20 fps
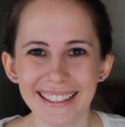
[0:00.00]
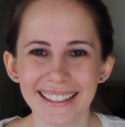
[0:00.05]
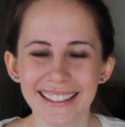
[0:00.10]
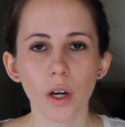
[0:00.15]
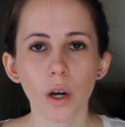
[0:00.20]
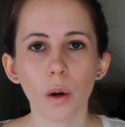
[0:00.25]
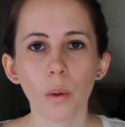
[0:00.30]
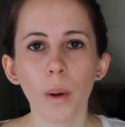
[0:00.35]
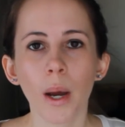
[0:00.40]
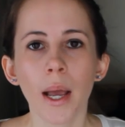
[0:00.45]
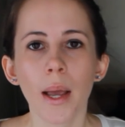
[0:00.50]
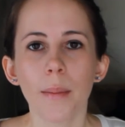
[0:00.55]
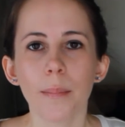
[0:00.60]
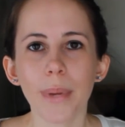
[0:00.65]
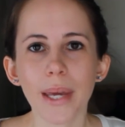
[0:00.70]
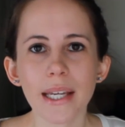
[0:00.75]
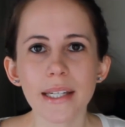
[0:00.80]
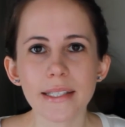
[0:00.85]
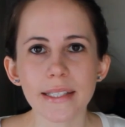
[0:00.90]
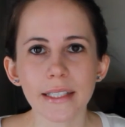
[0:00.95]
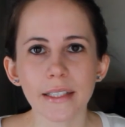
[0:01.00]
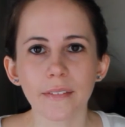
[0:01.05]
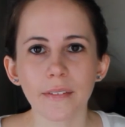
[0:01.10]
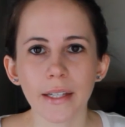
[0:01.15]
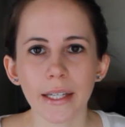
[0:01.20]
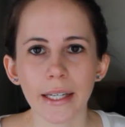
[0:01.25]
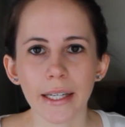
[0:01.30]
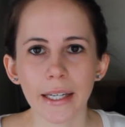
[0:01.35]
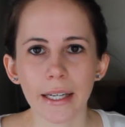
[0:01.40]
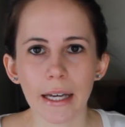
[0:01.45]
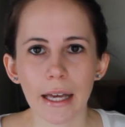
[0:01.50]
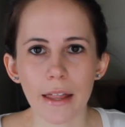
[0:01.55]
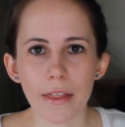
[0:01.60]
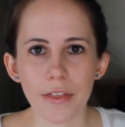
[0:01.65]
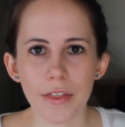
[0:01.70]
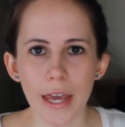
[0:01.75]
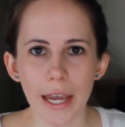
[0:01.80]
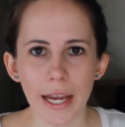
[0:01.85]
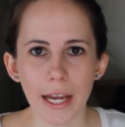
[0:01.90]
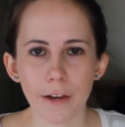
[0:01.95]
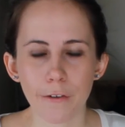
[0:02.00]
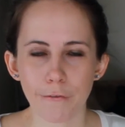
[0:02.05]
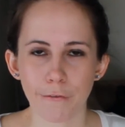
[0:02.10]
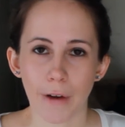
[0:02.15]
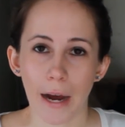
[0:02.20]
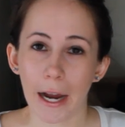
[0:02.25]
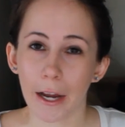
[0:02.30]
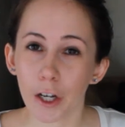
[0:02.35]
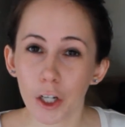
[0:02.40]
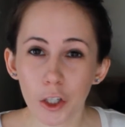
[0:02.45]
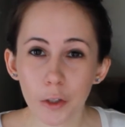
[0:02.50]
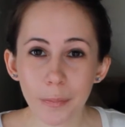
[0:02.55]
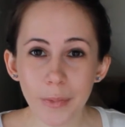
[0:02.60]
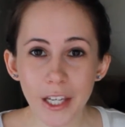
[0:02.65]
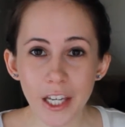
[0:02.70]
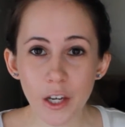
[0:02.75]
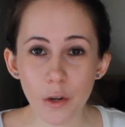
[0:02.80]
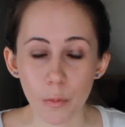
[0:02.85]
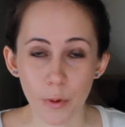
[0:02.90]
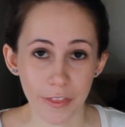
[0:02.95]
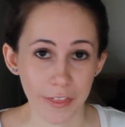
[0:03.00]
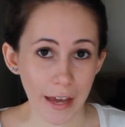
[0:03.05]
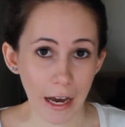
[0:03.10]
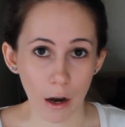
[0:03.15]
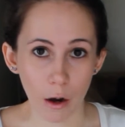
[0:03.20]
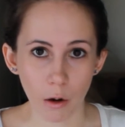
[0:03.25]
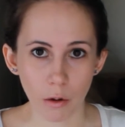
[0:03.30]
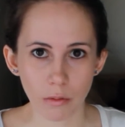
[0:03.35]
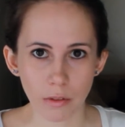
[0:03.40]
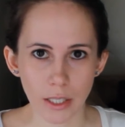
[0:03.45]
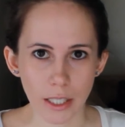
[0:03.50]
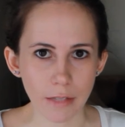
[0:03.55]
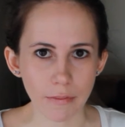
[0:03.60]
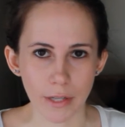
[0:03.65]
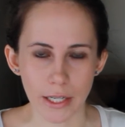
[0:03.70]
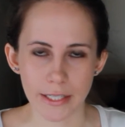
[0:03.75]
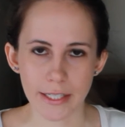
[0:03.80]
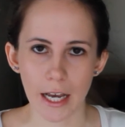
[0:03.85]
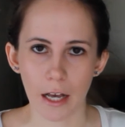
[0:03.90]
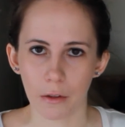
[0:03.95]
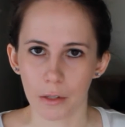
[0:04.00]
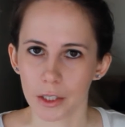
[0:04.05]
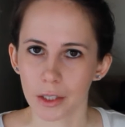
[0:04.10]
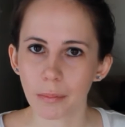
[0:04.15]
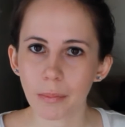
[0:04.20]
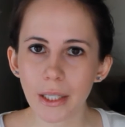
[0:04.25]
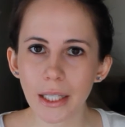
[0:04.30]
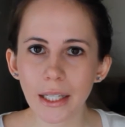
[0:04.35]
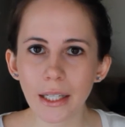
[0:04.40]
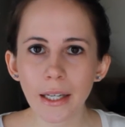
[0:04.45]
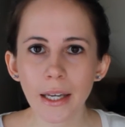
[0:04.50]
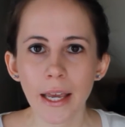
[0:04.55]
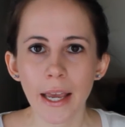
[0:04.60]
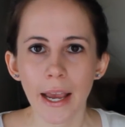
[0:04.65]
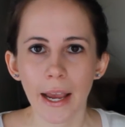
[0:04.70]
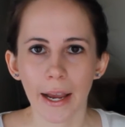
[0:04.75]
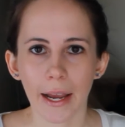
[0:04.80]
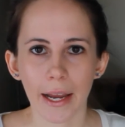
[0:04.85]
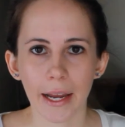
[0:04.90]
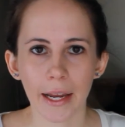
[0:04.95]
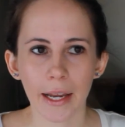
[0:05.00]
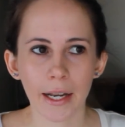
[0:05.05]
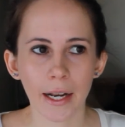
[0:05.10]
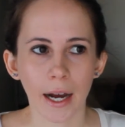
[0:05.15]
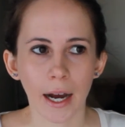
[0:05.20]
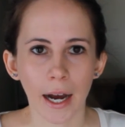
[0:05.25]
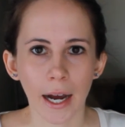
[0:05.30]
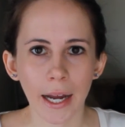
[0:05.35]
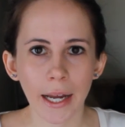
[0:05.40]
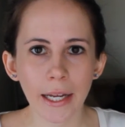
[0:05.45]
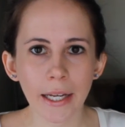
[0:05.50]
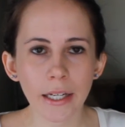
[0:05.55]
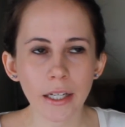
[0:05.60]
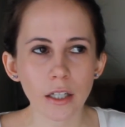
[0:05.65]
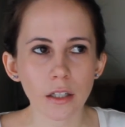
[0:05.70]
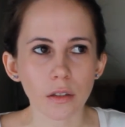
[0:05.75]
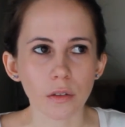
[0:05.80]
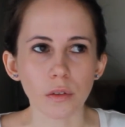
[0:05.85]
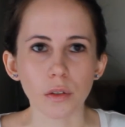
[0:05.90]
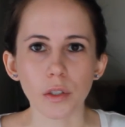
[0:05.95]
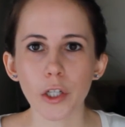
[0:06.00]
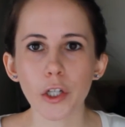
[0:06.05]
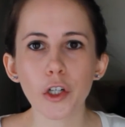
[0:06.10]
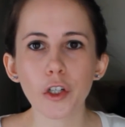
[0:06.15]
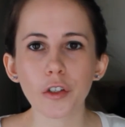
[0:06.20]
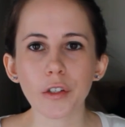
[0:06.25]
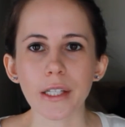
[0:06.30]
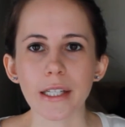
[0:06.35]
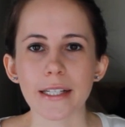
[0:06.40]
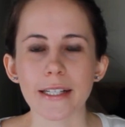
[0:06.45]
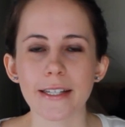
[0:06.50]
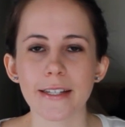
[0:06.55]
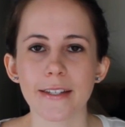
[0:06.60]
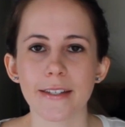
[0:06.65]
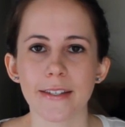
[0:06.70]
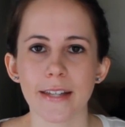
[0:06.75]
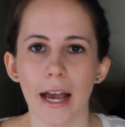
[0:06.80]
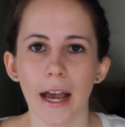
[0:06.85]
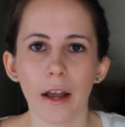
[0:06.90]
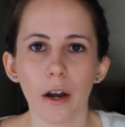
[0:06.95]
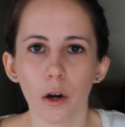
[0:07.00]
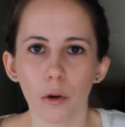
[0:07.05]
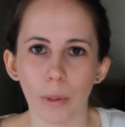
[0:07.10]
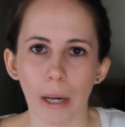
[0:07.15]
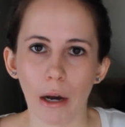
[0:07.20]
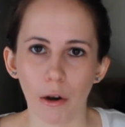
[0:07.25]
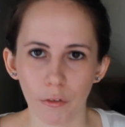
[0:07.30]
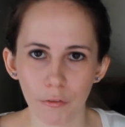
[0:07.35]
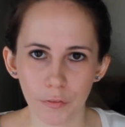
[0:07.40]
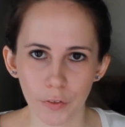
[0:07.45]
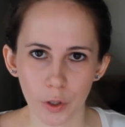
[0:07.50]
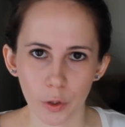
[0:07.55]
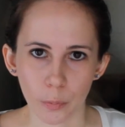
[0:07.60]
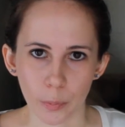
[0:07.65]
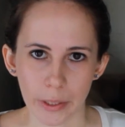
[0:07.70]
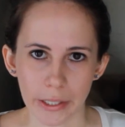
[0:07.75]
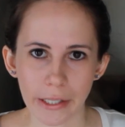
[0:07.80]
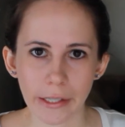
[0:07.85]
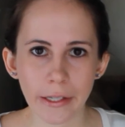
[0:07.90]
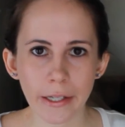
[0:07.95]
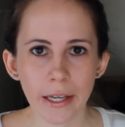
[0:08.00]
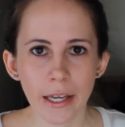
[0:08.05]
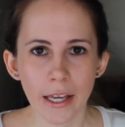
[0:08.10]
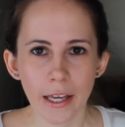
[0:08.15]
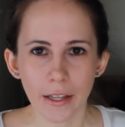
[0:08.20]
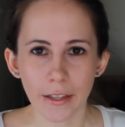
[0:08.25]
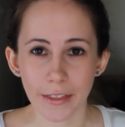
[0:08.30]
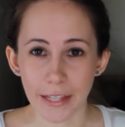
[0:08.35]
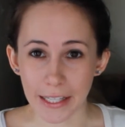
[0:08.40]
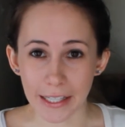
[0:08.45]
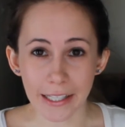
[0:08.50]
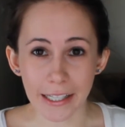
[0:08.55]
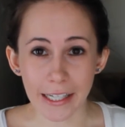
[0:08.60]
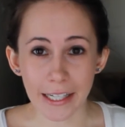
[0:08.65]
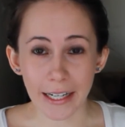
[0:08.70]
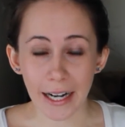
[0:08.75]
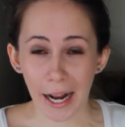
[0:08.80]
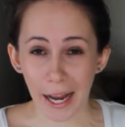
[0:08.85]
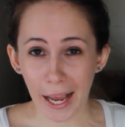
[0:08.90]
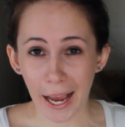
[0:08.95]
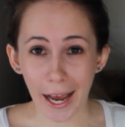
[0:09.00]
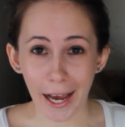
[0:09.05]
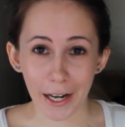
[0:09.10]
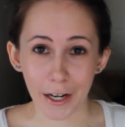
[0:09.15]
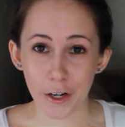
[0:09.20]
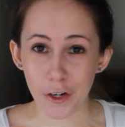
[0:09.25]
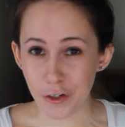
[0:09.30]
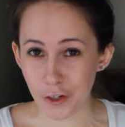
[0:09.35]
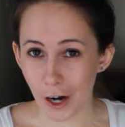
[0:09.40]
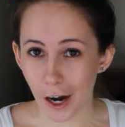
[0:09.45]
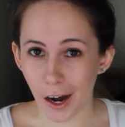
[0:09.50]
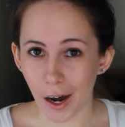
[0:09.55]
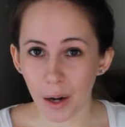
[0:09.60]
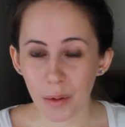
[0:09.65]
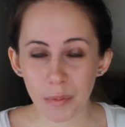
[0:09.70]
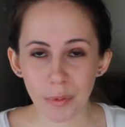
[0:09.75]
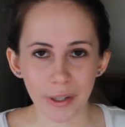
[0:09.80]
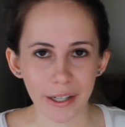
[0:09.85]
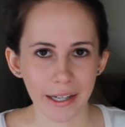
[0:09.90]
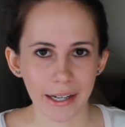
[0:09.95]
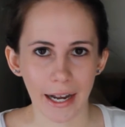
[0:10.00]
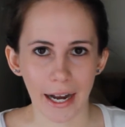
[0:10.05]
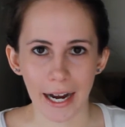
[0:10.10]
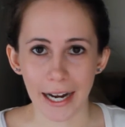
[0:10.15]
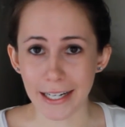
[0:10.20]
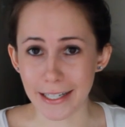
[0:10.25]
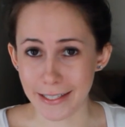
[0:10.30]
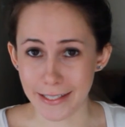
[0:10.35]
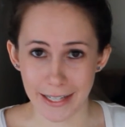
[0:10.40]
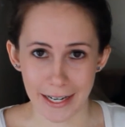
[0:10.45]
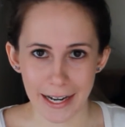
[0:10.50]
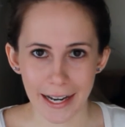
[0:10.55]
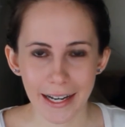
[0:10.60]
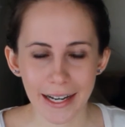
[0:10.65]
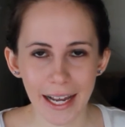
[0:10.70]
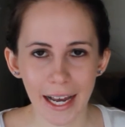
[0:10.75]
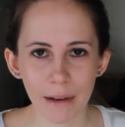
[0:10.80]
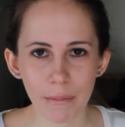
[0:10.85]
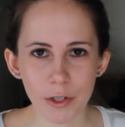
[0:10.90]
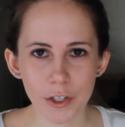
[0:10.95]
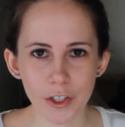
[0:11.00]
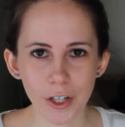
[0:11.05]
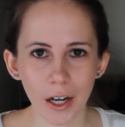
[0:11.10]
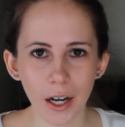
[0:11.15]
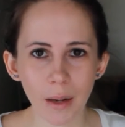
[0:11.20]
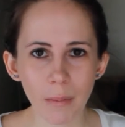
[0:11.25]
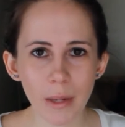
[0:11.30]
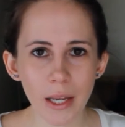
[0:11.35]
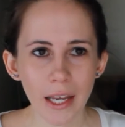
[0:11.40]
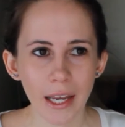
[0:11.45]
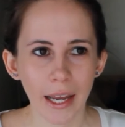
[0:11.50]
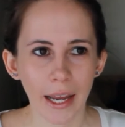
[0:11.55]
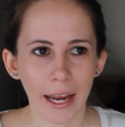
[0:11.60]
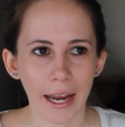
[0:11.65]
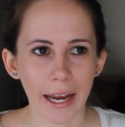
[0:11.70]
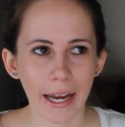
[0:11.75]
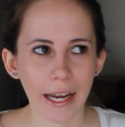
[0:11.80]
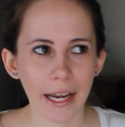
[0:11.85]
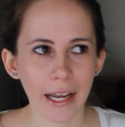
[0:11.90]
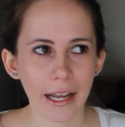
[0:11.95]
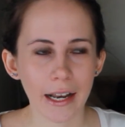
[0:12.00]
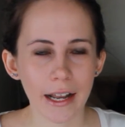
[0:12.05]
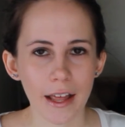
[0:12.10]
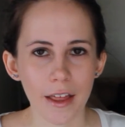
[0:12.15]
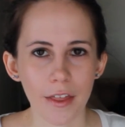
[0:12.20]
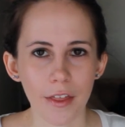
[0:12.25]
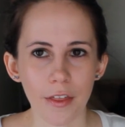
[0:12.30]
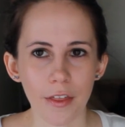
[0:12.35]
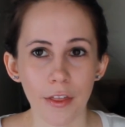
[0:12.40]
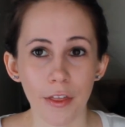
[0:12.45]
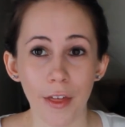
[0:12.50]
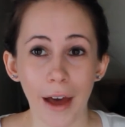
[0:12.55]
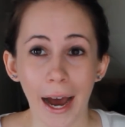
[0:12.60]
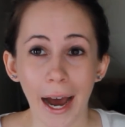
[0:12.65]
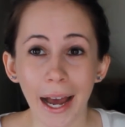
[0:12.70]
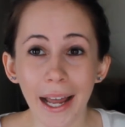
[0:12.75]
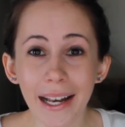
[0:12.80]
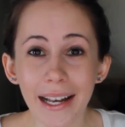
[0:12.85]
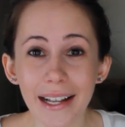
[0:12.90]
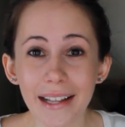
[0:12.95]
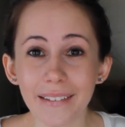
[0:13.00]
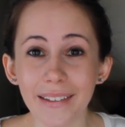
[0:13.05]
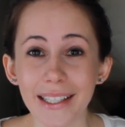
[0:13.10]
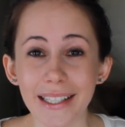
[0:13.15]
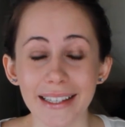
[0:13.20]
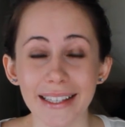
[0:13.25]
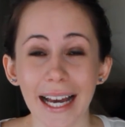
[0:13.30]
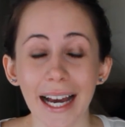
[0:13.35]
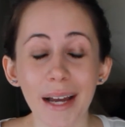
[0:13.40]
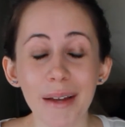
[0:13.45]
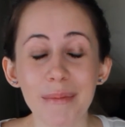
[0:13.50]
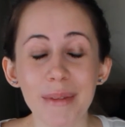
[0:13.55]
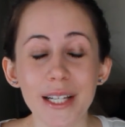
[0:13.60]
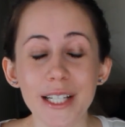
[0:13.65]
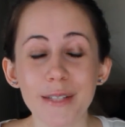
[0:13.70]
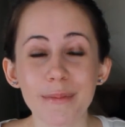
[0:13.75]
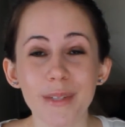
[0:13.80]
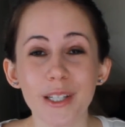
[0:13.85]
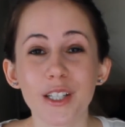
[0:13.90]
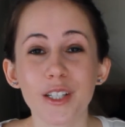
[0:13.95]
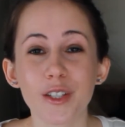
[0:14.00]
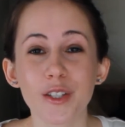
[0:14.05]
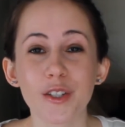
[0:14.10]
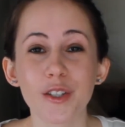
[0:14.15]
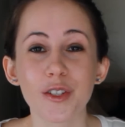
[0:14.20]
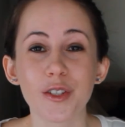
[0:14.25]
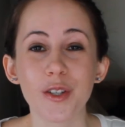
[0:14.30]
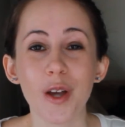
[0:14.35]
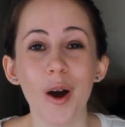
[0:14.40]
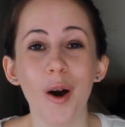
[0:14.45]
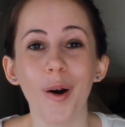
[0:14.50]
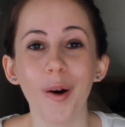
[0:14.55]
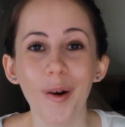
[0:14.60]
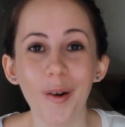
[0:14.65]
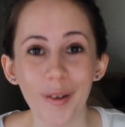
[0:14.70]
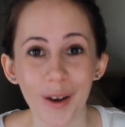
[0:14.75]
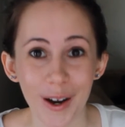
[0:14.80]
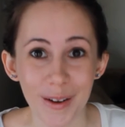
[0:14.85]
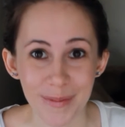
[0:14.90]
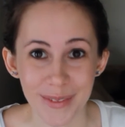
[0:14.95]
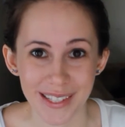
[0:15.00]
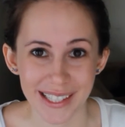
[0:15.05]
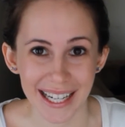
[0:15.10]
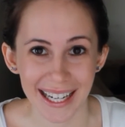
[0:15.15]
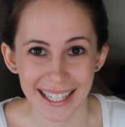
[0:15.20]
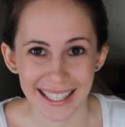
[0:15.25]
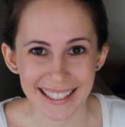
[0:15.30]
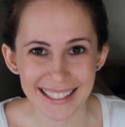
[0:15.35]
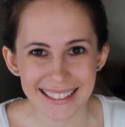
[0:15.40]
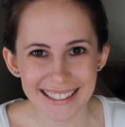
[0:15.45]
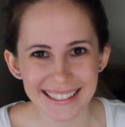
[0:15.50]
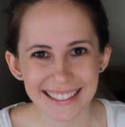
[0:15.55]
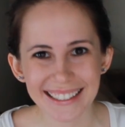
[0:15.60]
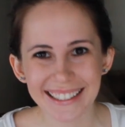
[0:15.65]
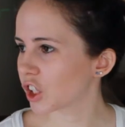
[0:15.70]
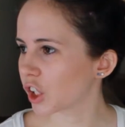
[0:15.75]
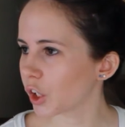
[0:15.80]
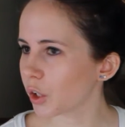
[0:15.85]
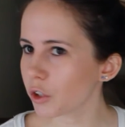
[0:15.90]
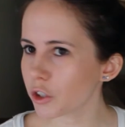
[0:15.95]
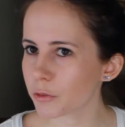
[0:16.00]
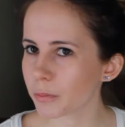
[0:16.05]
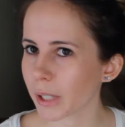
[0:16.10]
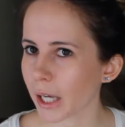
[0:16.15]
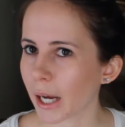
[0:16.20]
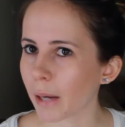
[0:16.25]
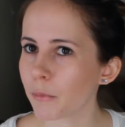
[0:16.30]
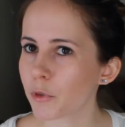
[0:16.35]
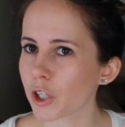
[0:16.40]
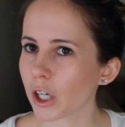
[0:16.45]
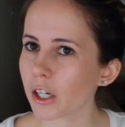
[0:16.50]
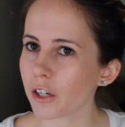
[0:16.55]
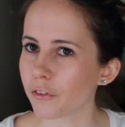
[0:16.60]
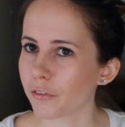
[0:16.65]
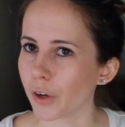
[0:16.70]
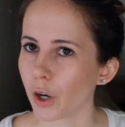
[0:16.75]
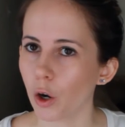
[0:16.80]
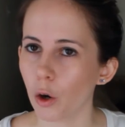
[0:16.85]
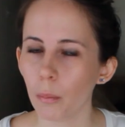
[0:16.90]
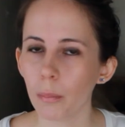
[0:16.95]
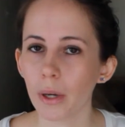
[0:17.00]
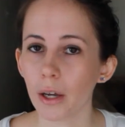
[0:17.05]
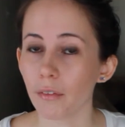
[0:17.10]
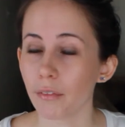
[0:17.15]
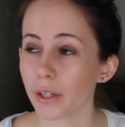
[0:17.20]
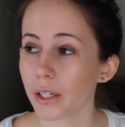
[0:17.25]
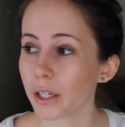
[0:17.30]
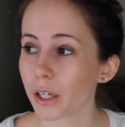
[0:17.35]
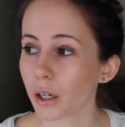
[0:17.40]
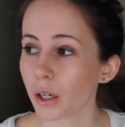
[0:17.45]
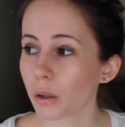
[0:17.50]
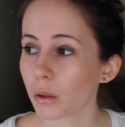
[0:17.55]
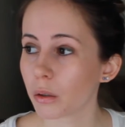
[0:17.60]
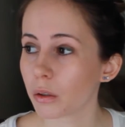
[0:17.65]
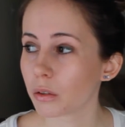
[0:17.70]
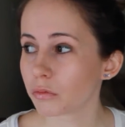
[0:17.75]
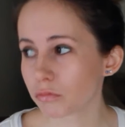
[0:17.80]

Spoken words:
So basically, they fired me without even telling me. And I literally sat around for a week thinking I had a job when I didn't have a job, and that makes me so upset. Excuse me, I'm trying to film a video.